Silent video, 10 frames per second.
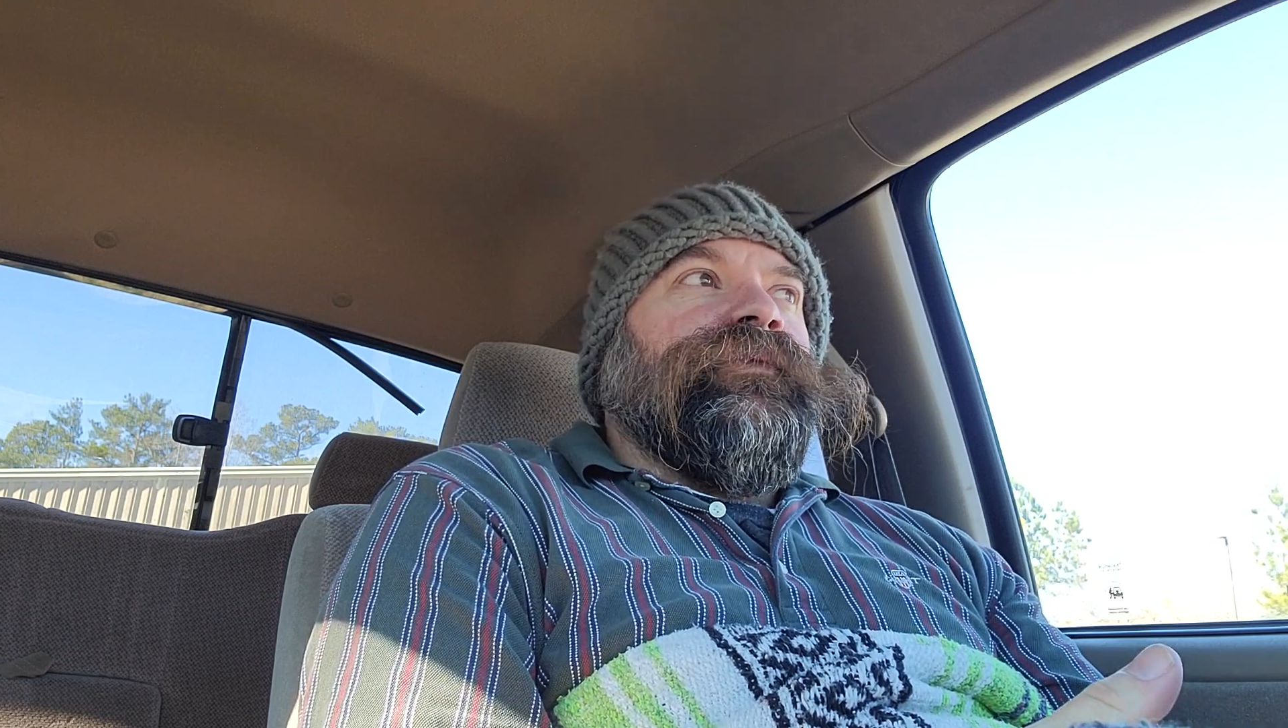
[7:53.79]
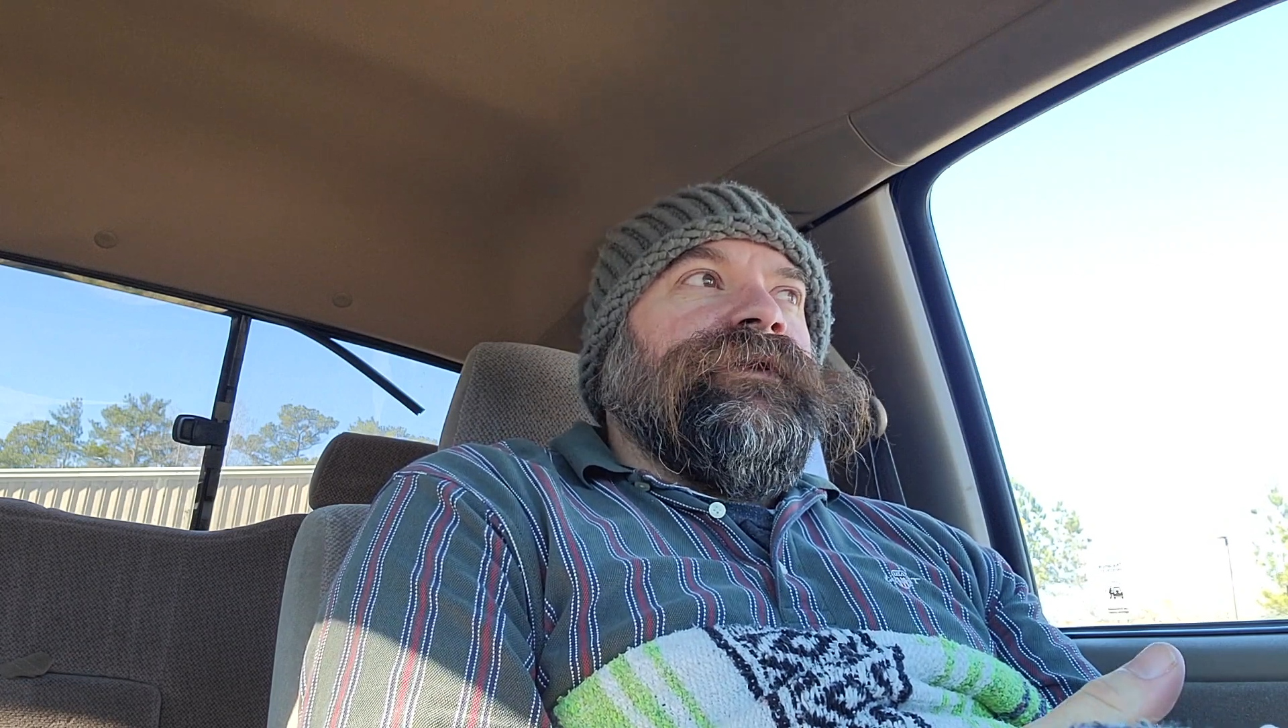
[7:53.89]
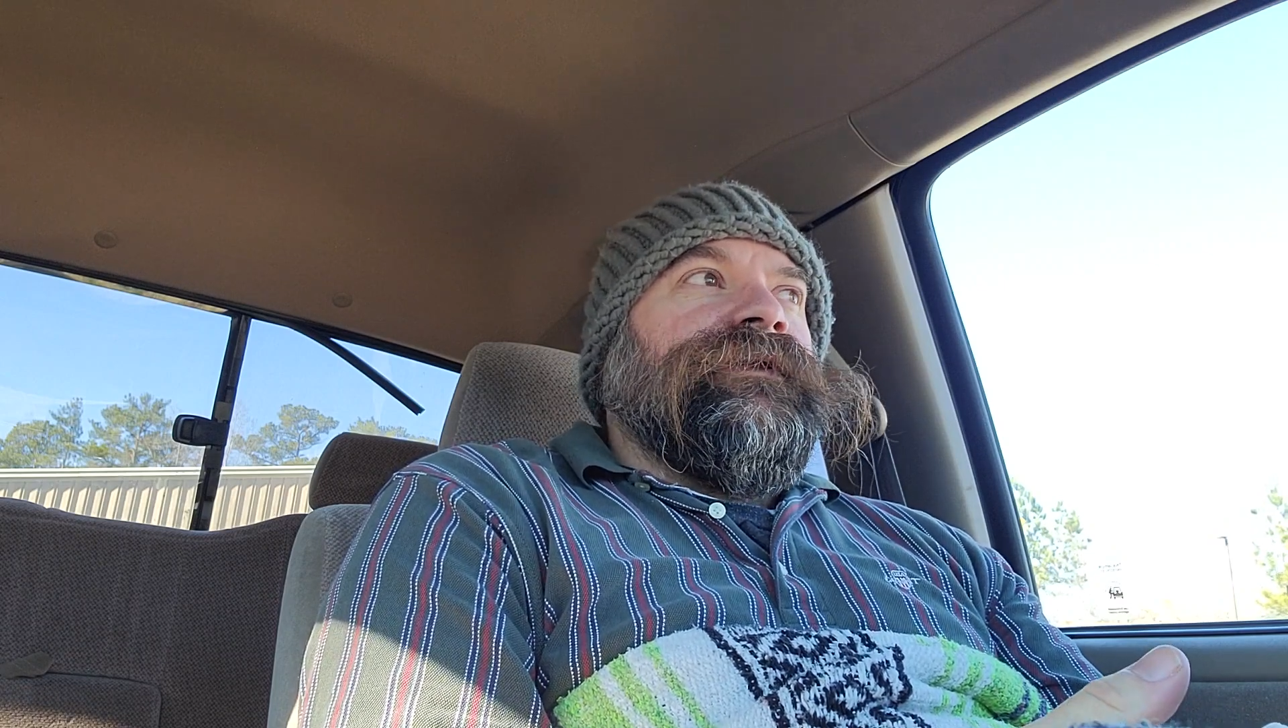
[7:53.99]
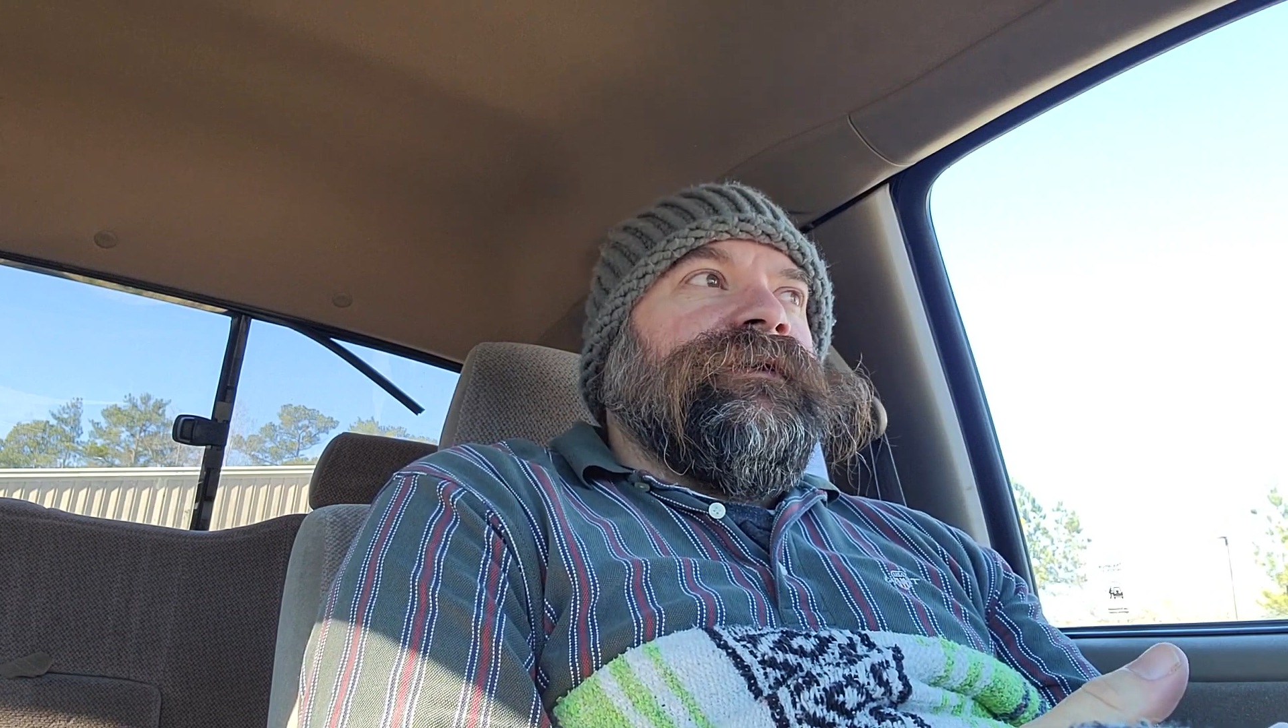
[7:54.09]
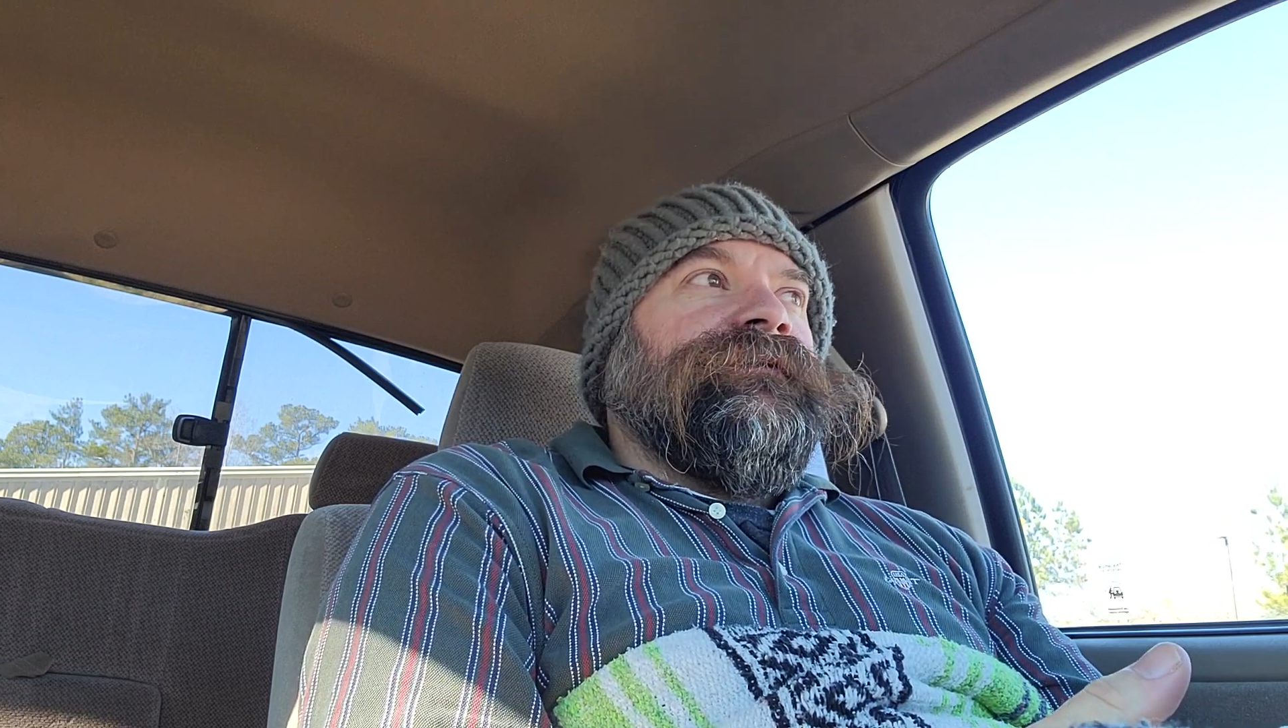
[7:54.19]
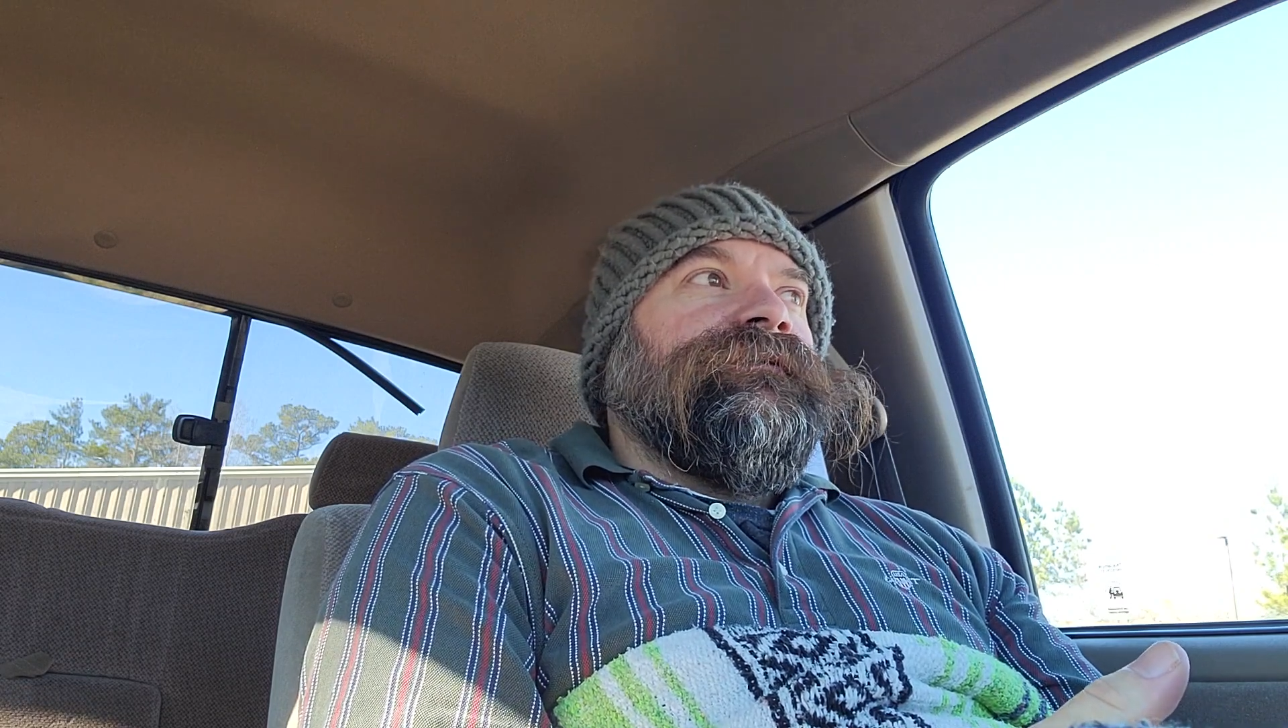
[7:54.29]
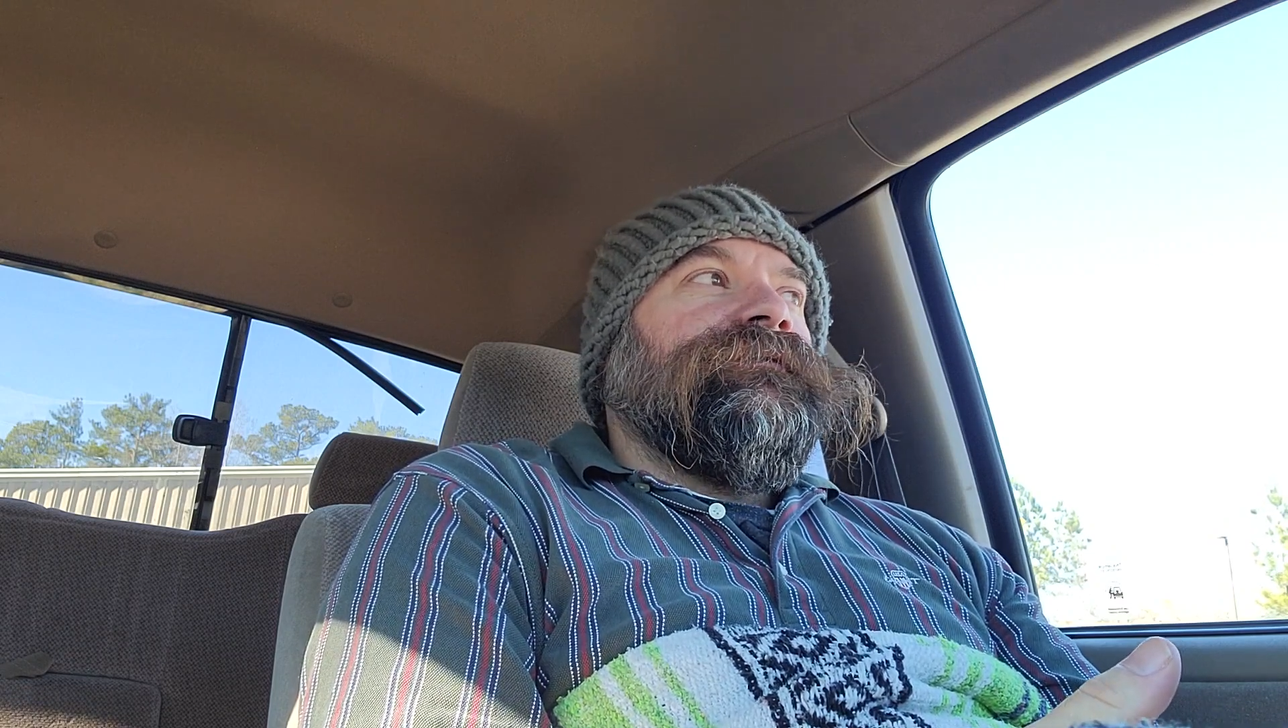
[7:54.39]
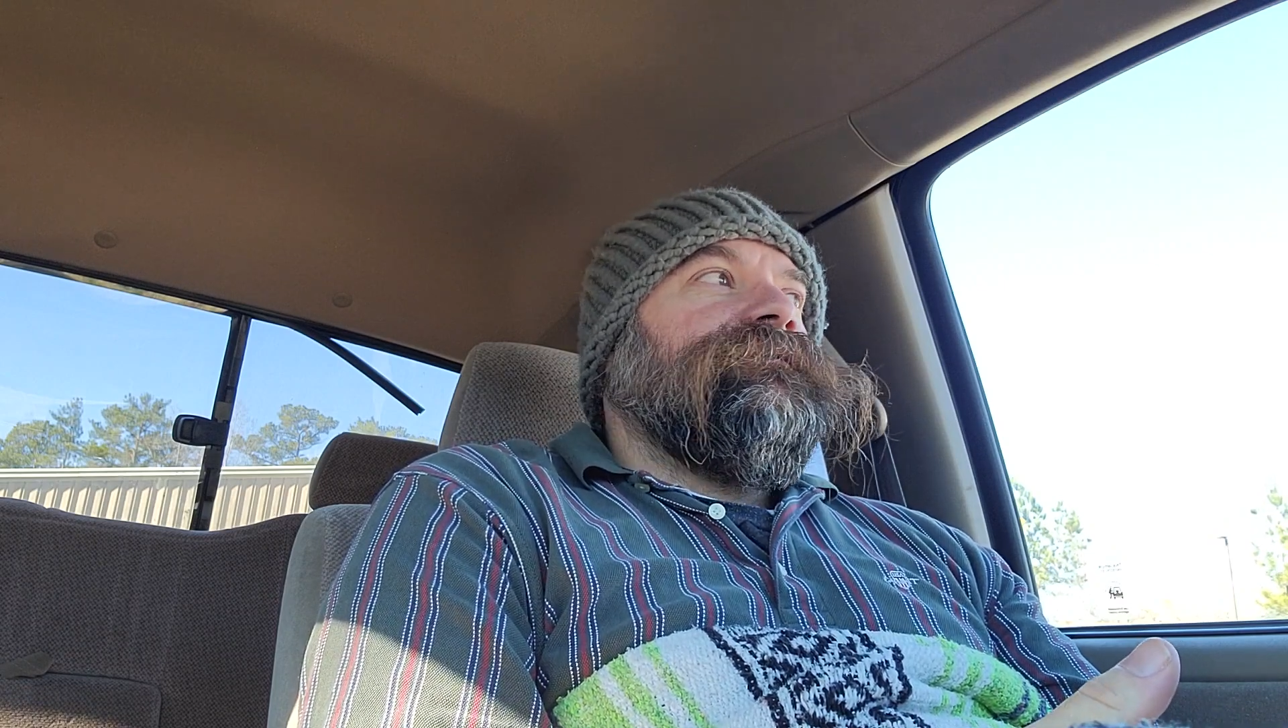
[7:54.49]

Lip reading: weekend